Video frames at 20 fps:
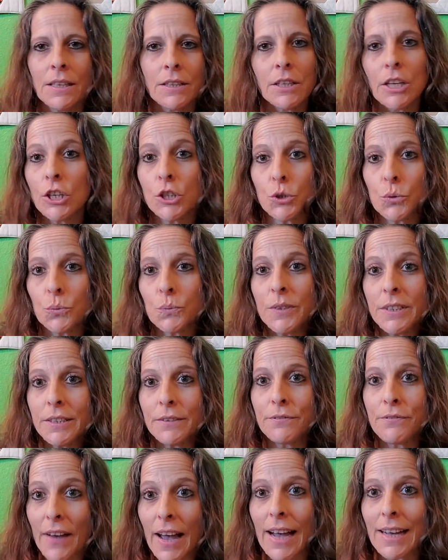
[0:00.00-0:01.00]
There's a really
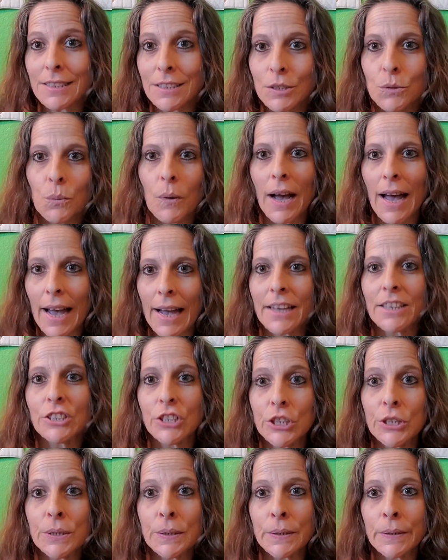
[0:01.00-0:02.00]
fast wag
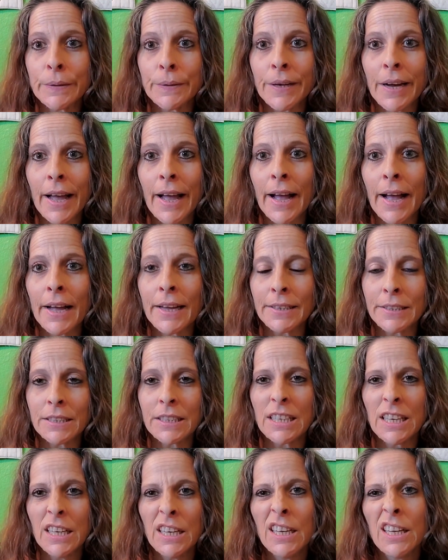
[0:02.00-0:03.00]
too, and